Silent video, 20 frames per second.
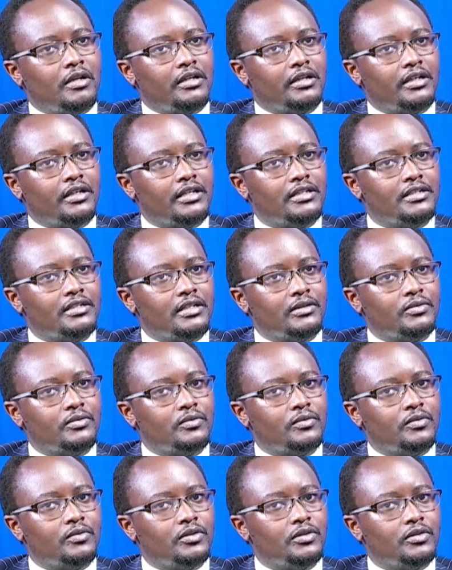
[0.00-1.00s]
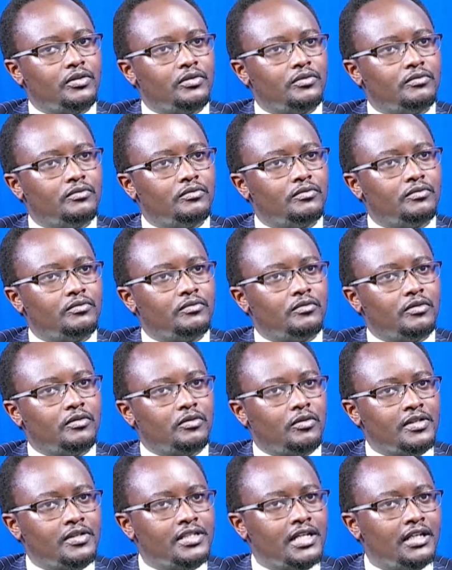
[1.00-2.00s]
arise that we
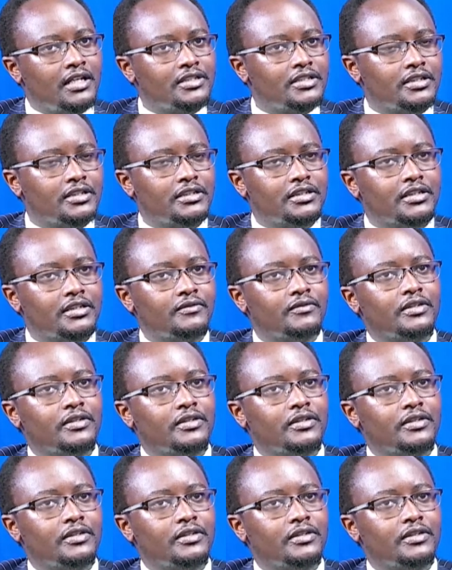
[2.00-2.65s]
concern children.